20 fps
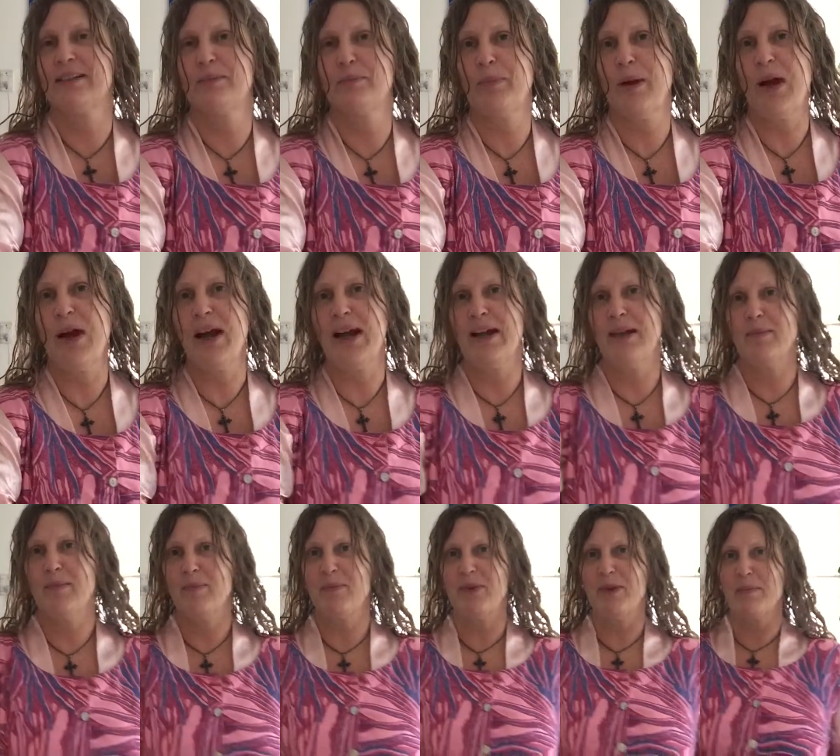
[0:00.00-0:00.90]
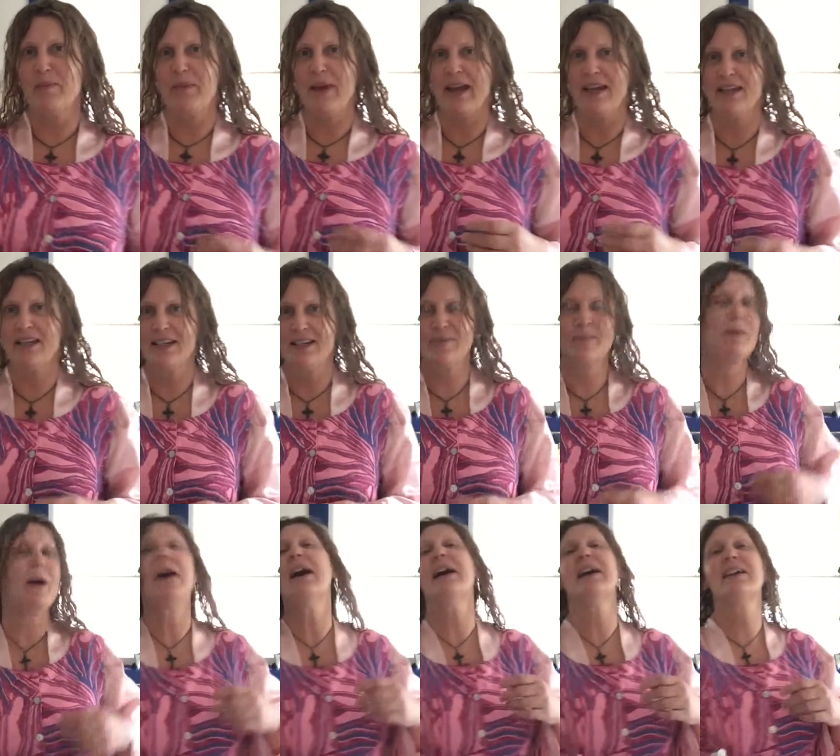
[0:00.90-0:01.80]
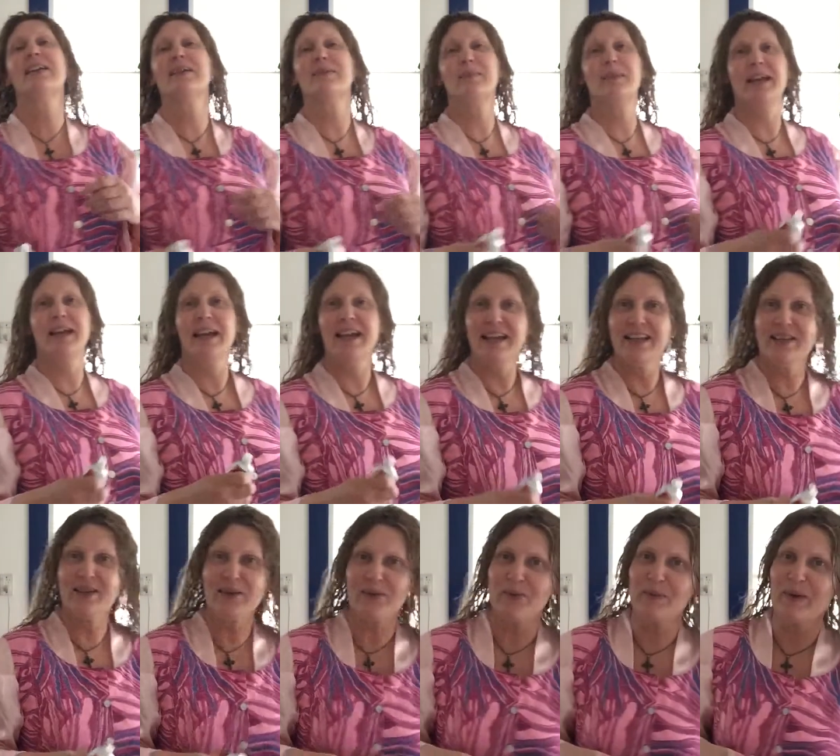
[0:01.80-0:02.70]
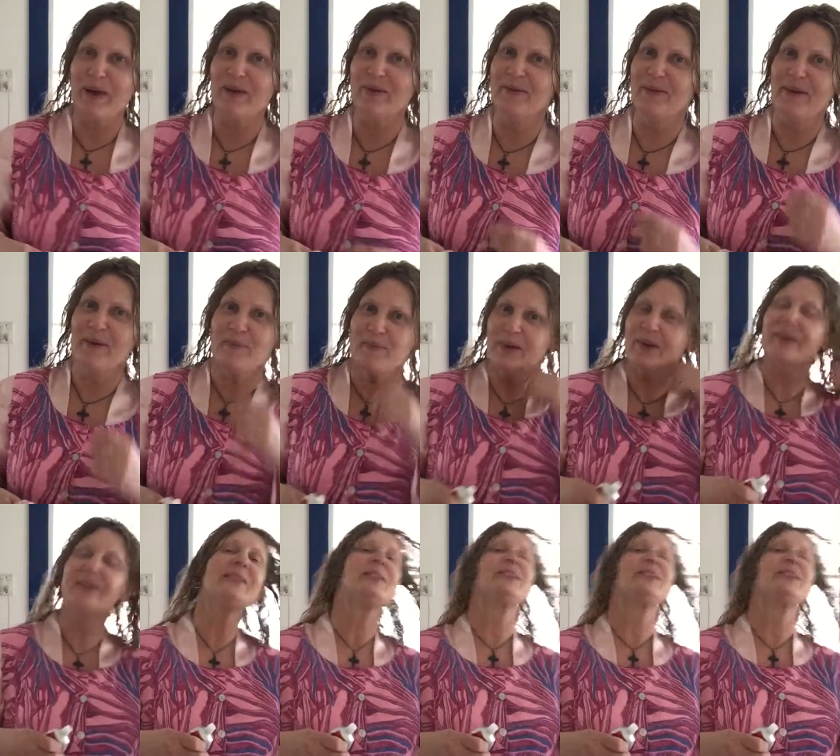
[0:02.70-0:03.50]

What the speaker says: Buy the plans for my fembot